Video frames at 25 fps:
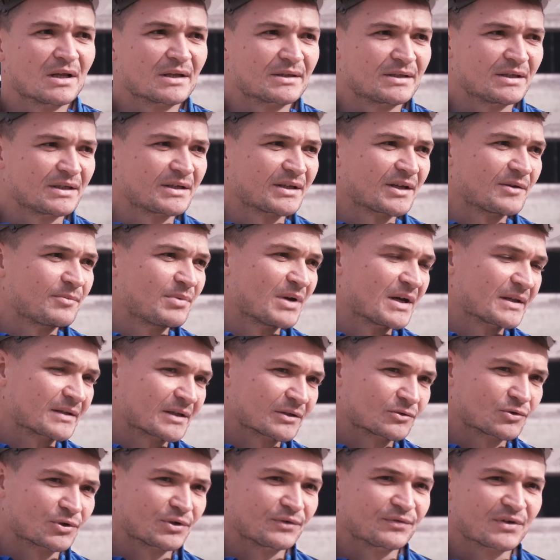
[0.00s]
to play in such
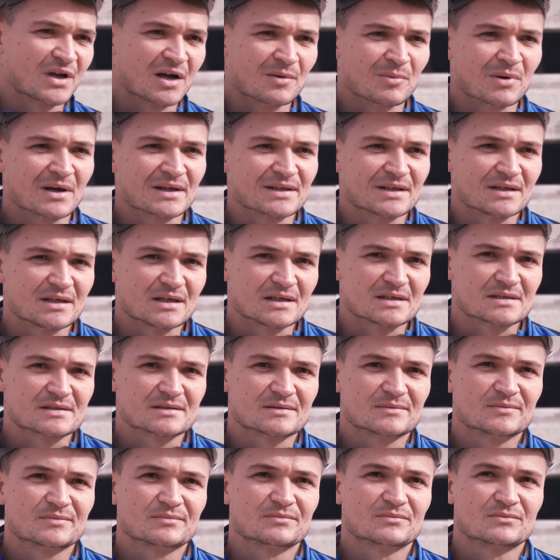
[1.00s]
a beautiful
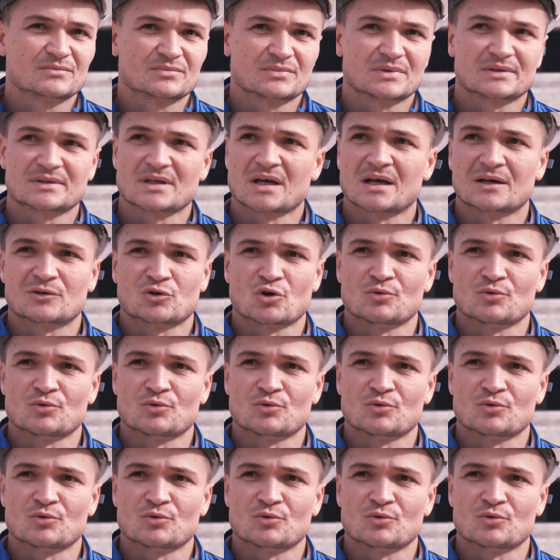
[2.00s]
stadium will be